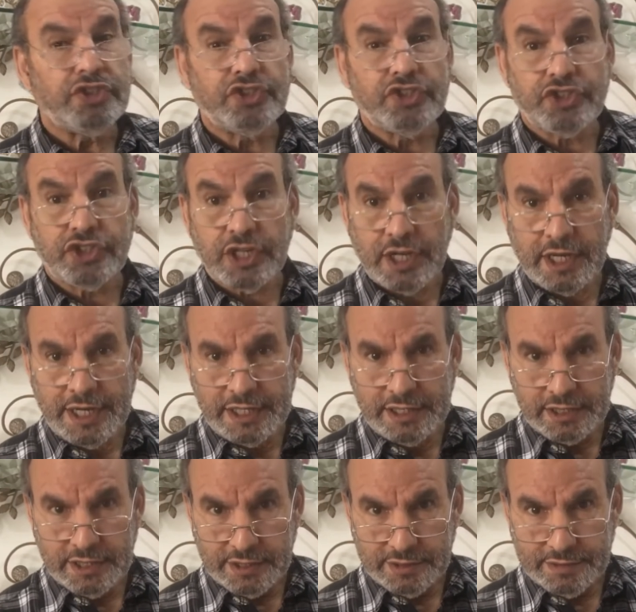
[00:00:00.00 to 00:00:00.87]

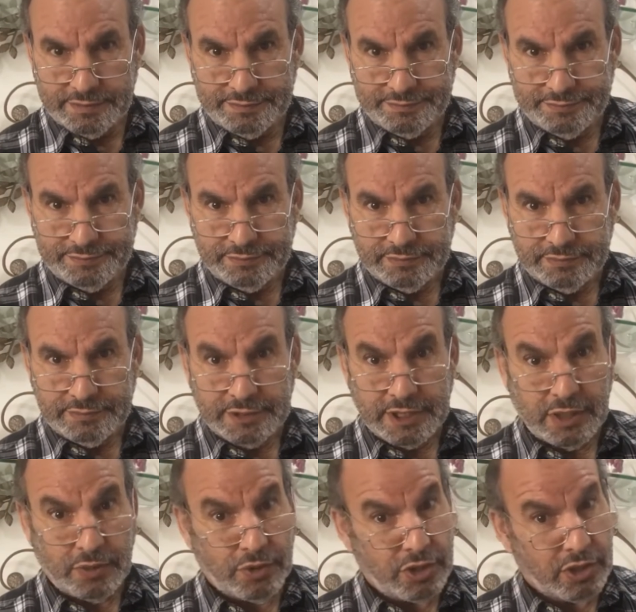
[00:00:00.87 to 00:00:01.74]
China.
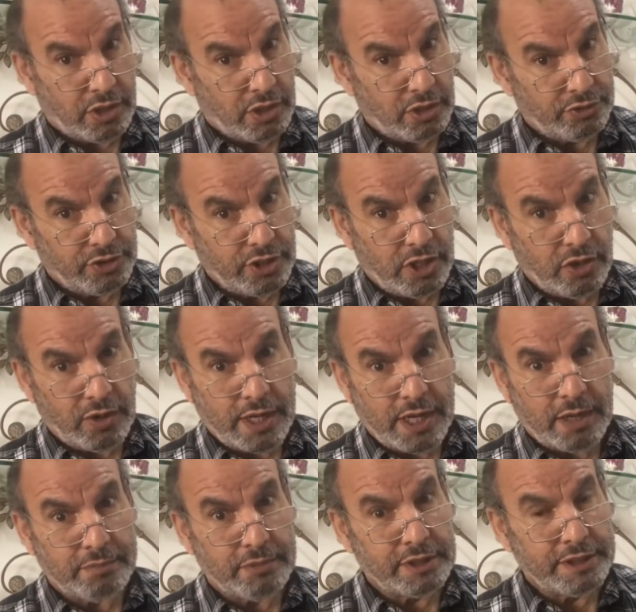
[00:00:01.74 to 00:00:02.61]
Now, we all know
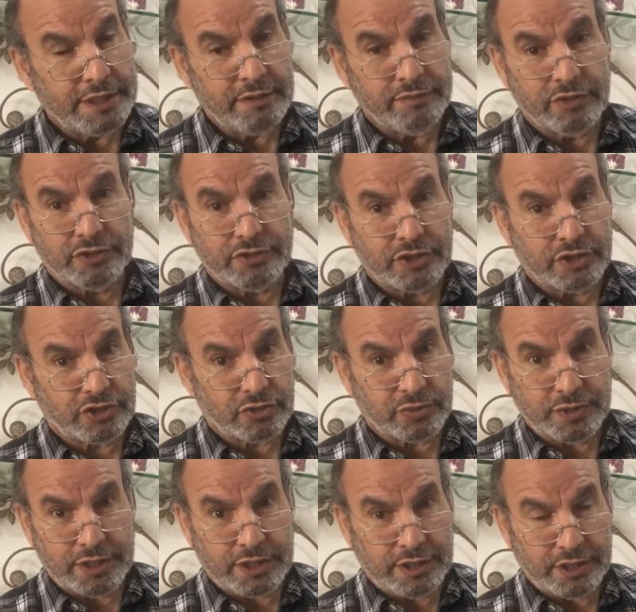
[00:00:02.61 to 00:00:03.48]
how believers are
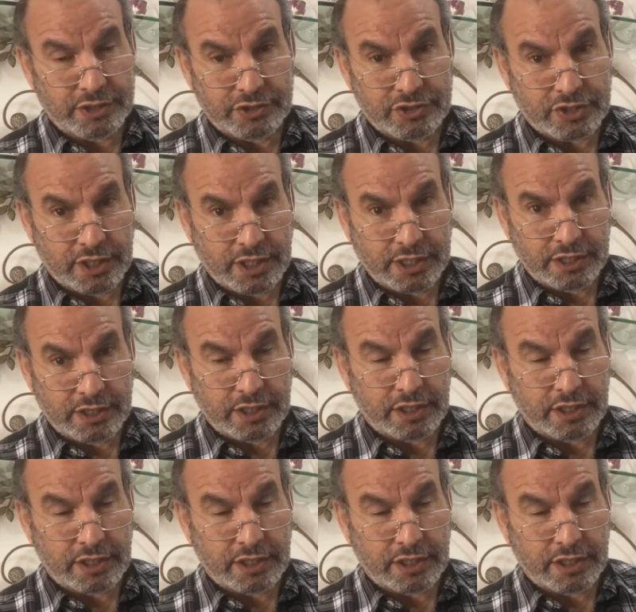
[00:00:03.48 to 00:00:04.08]
treated in China,